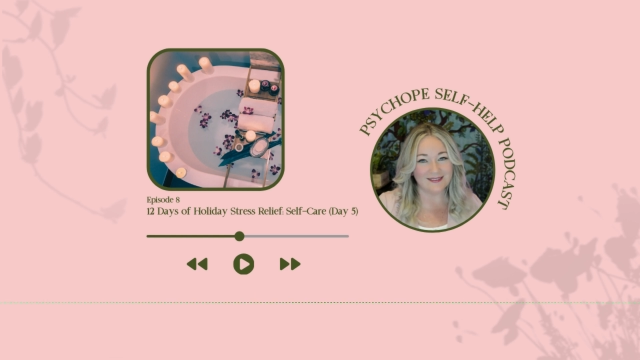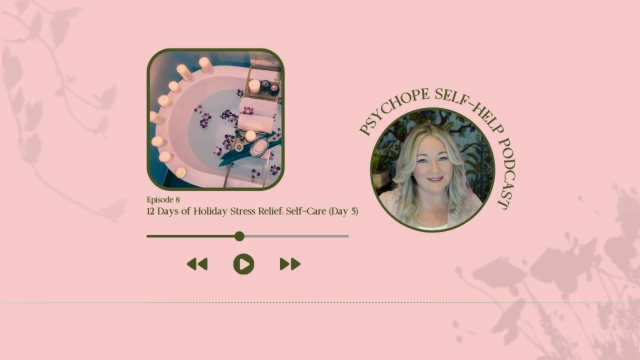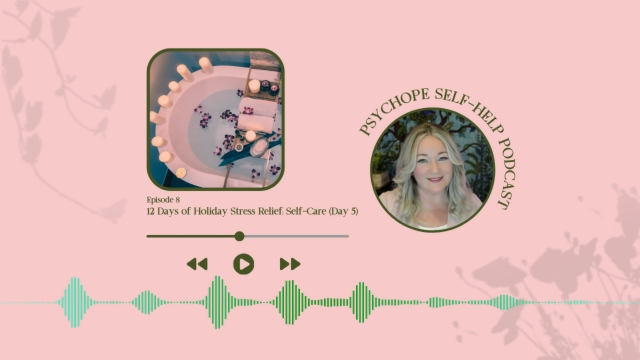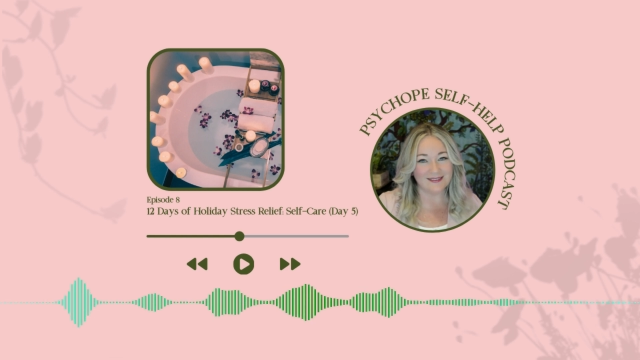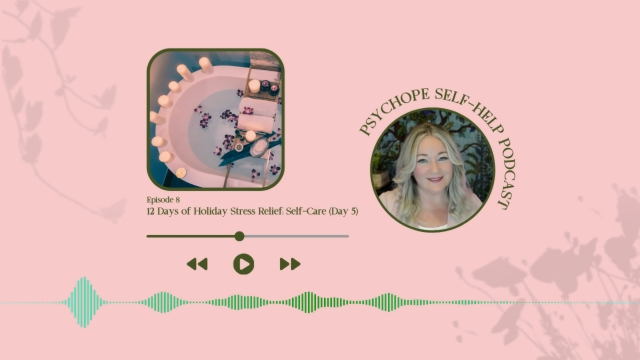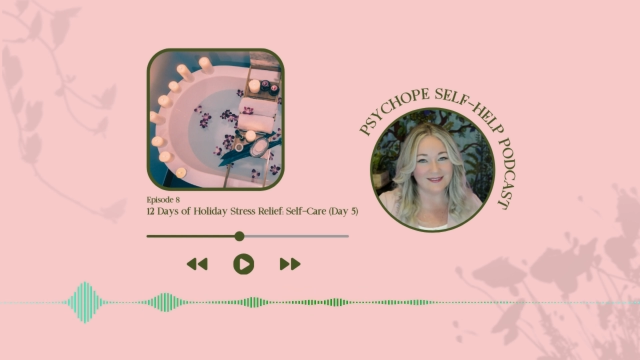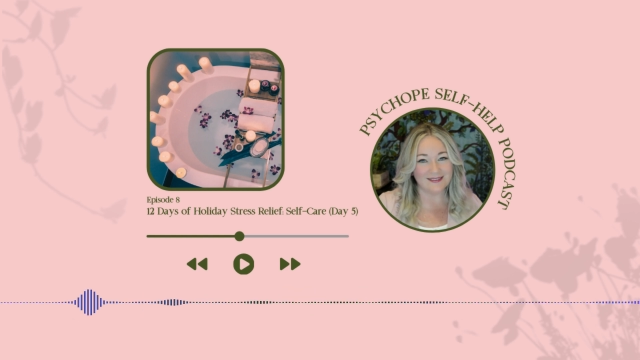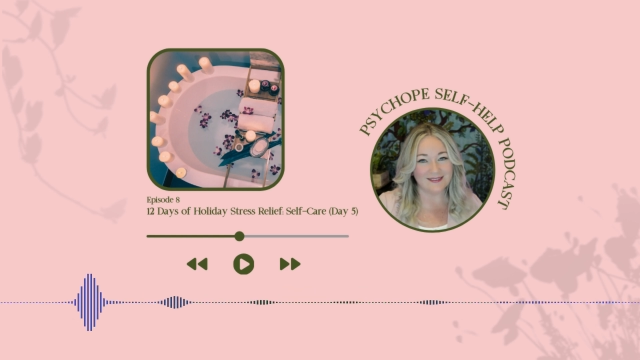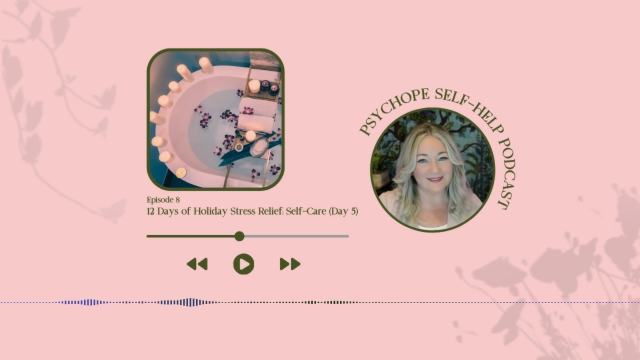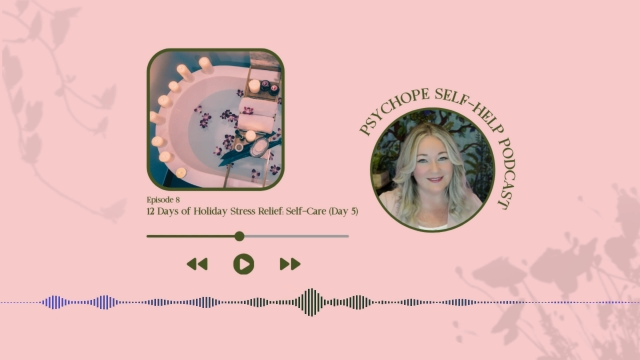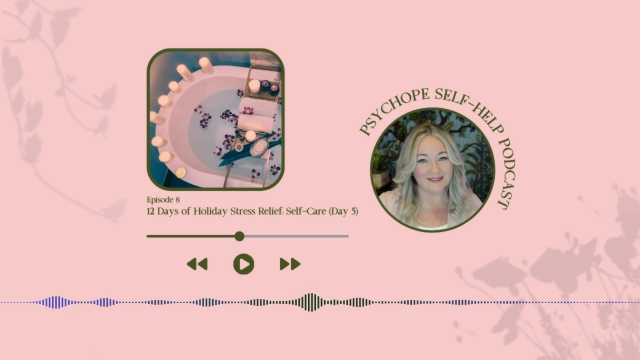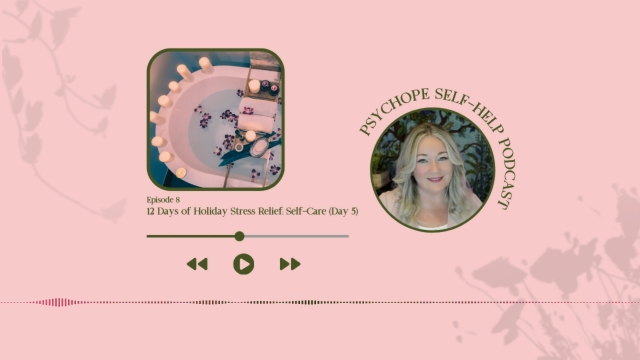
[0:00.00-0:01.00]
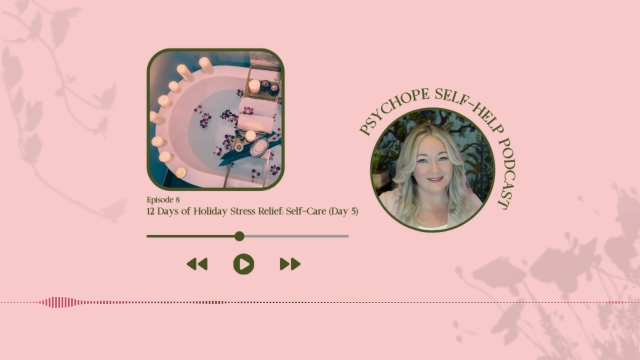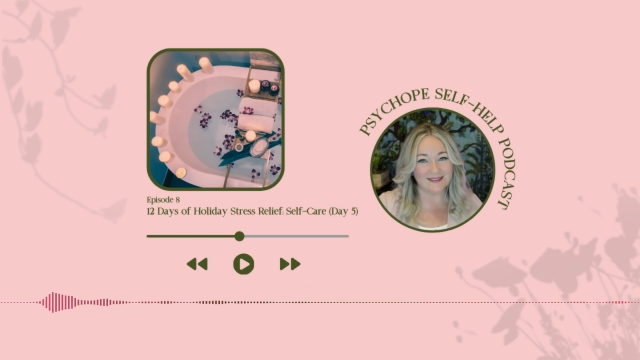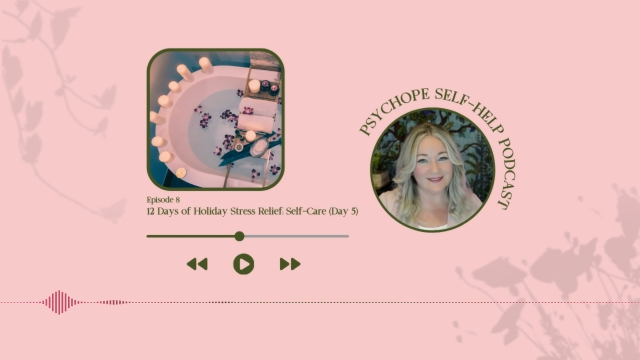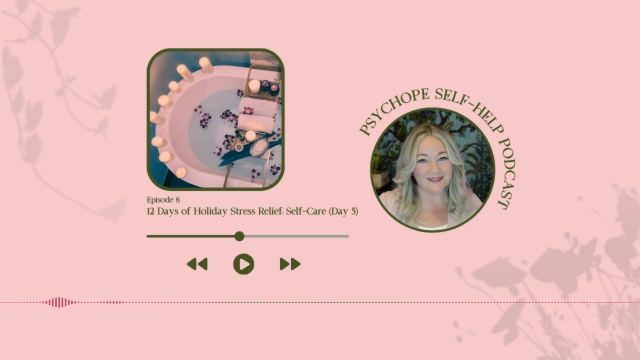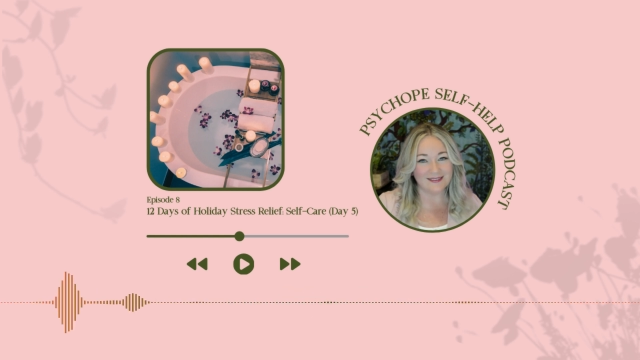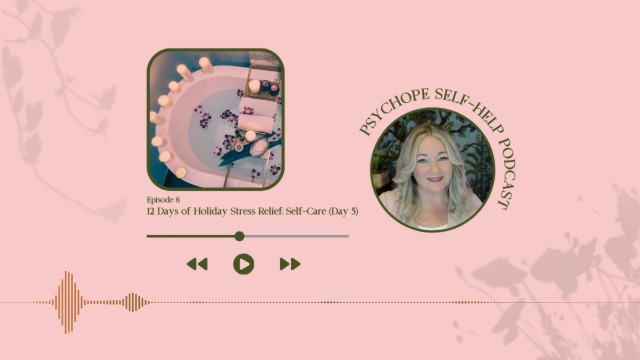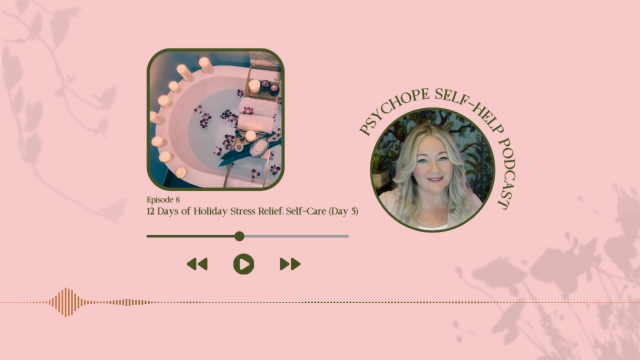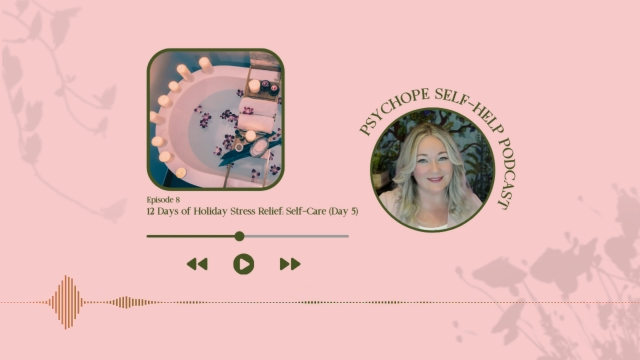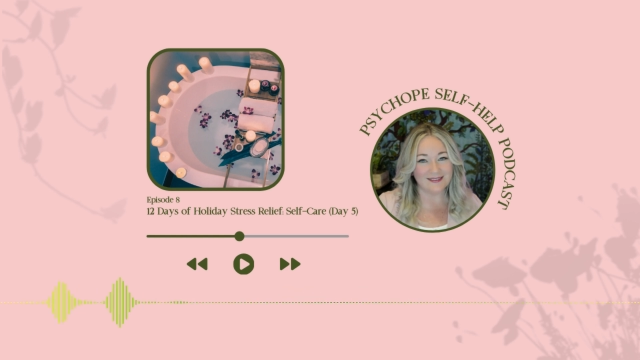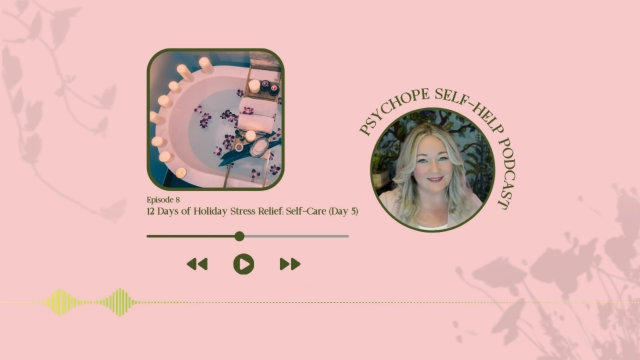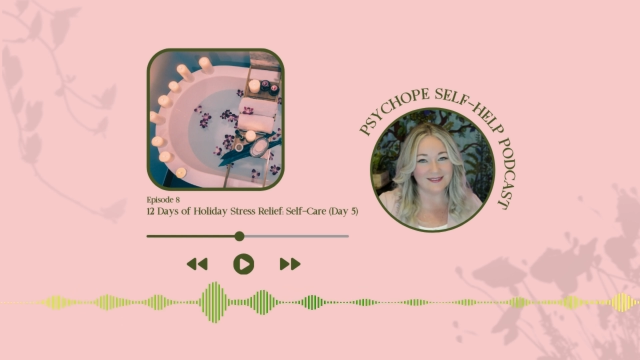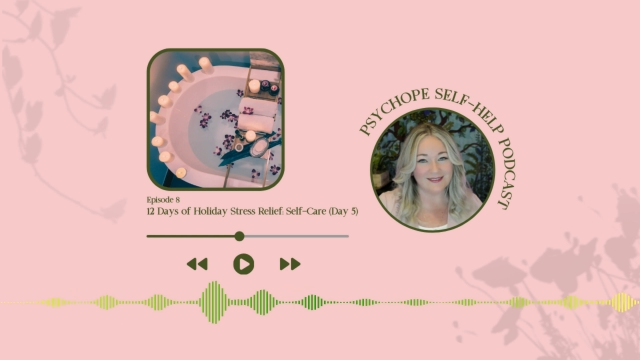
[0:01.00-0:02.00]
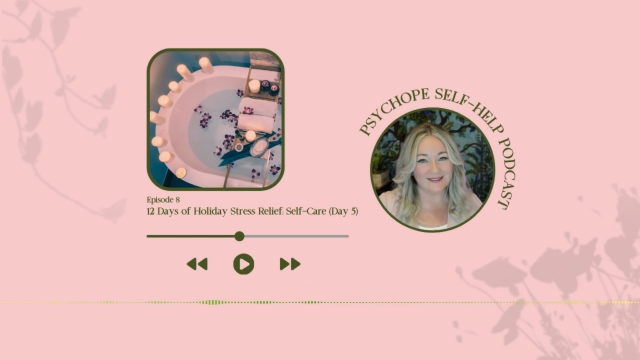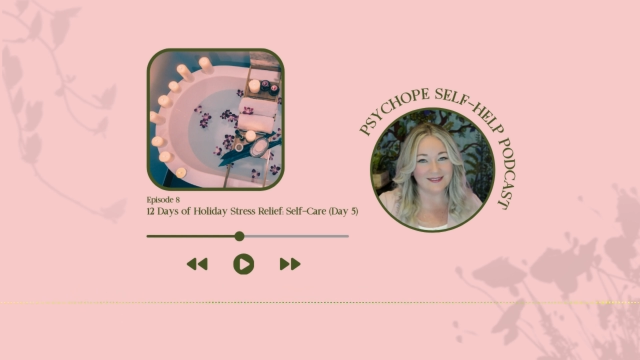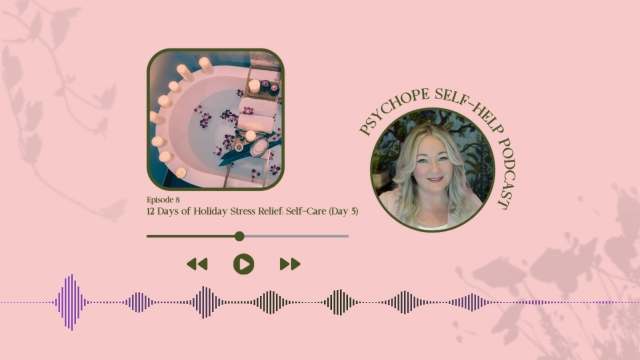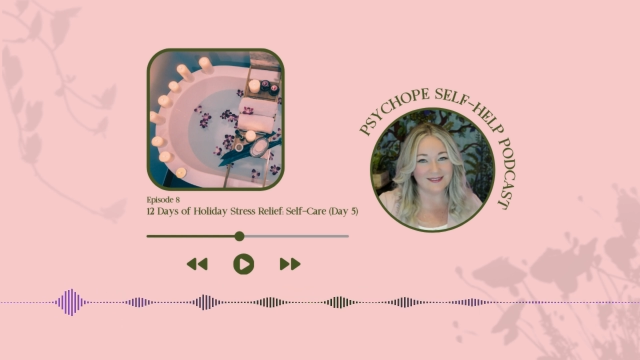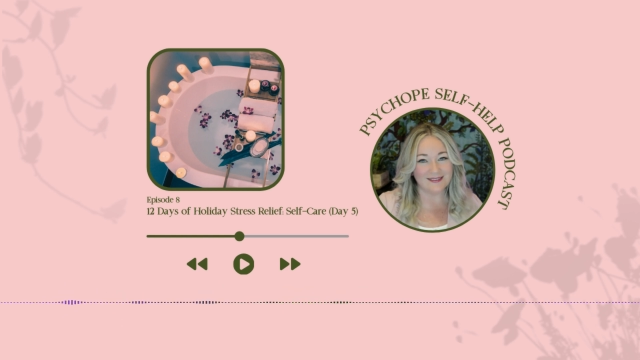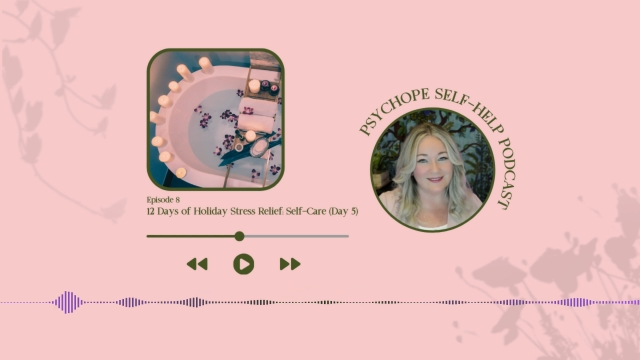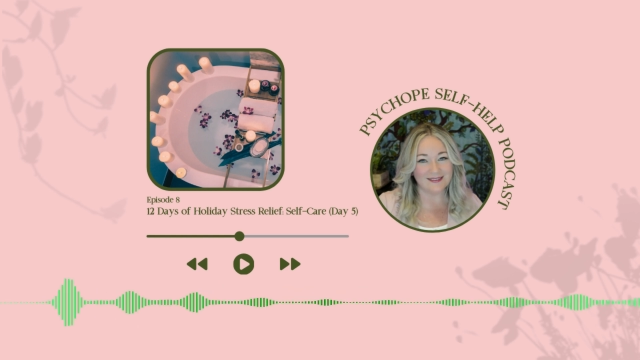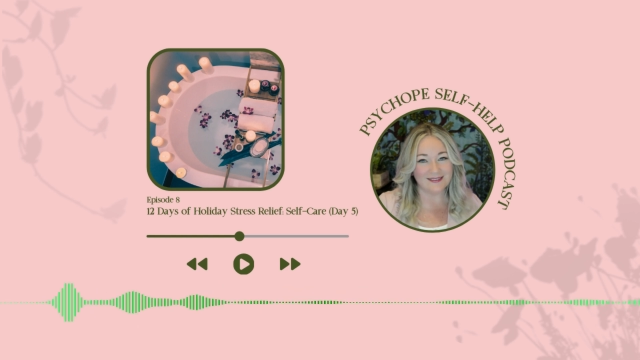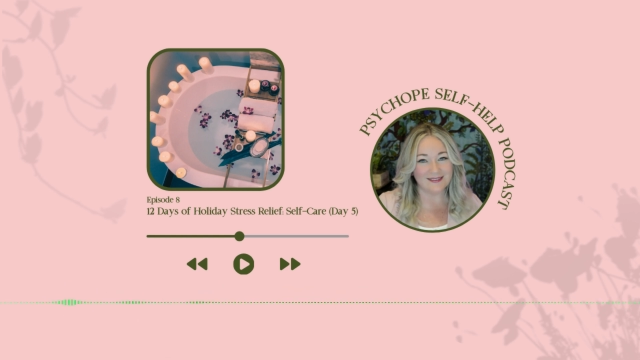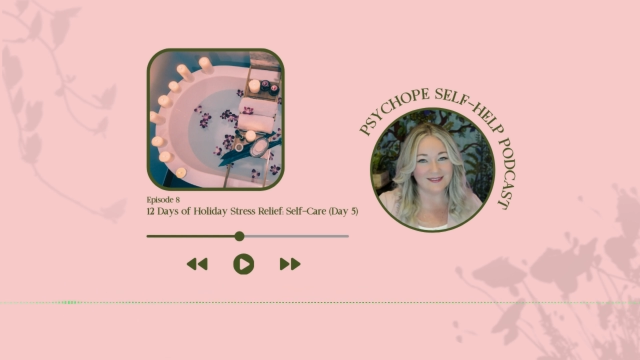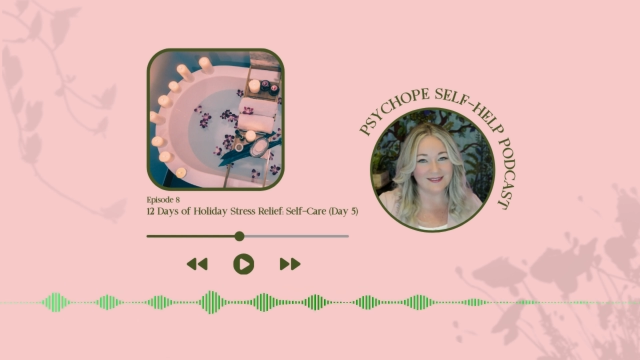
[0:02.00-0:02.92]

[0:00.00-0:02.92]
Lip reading: [no speech]